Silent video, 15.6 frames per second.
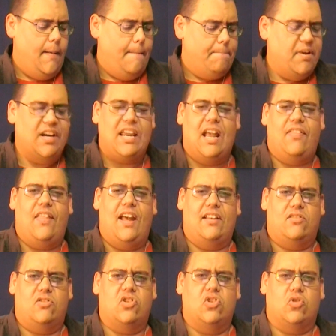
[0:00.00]
But again,
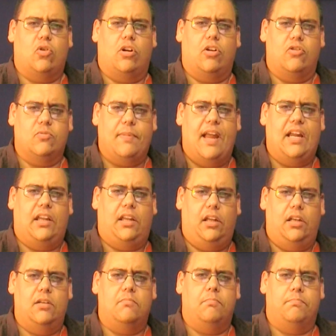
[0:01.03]
that just sort of goes back
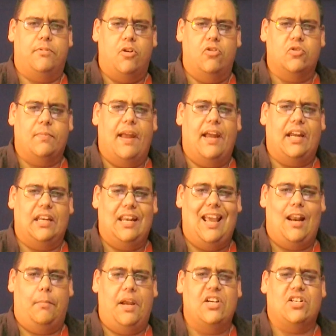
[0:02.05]
into
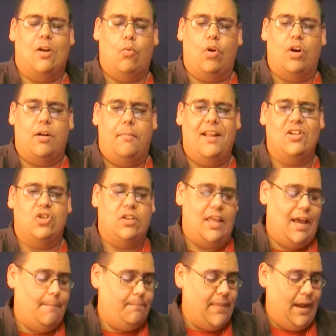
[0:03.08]
animation. I wanted to mention that.